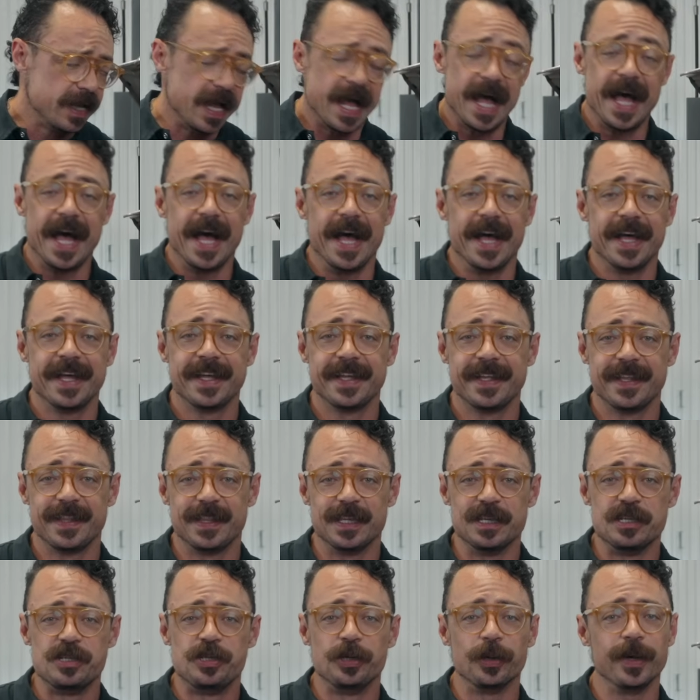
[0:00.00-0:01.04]

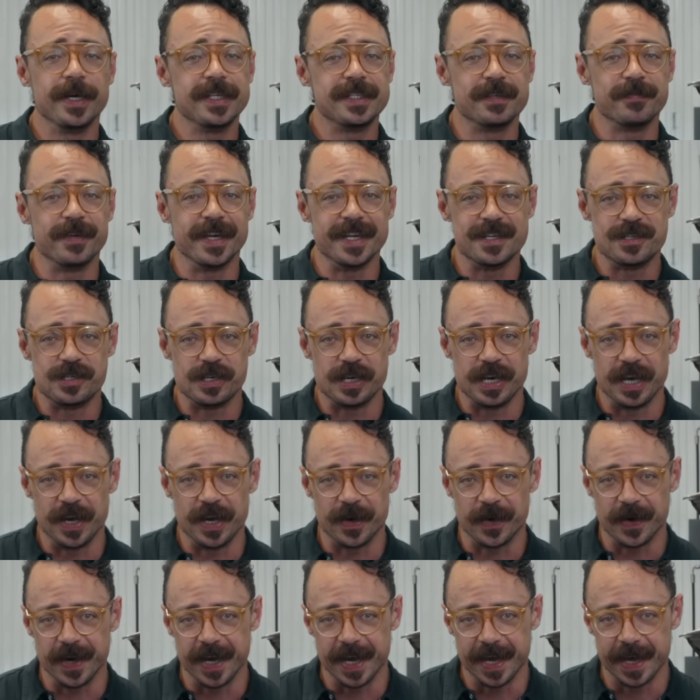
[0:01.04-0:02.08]
The joys of
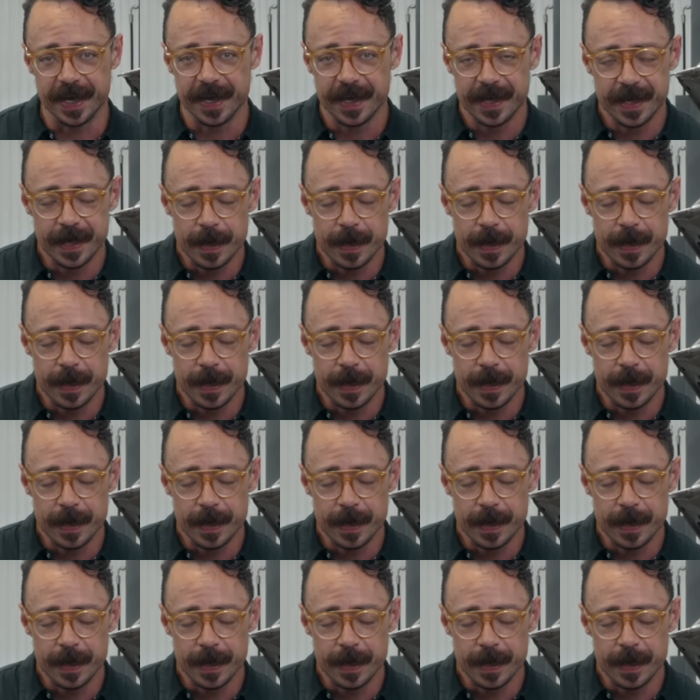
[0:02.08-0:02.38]
engineering.